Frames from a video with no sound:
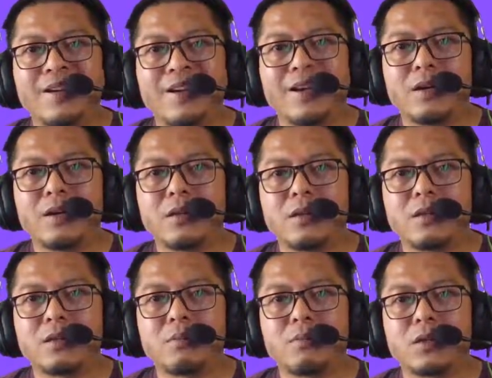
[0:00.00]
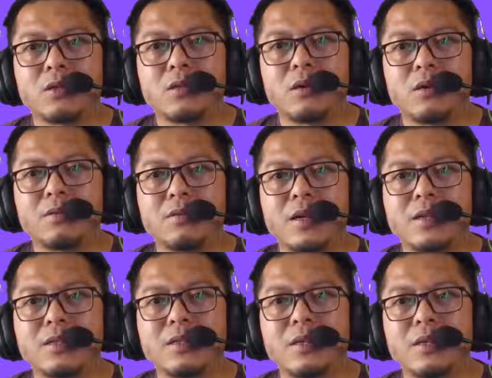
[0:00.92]
Air is a mixture of
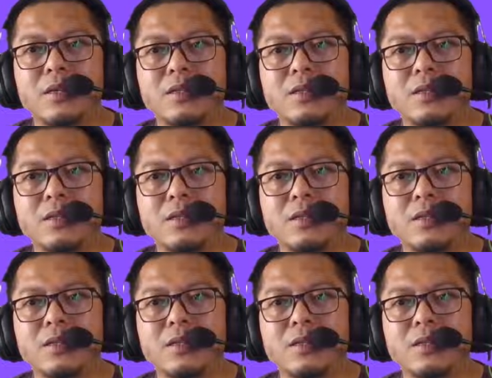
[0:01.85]
gases.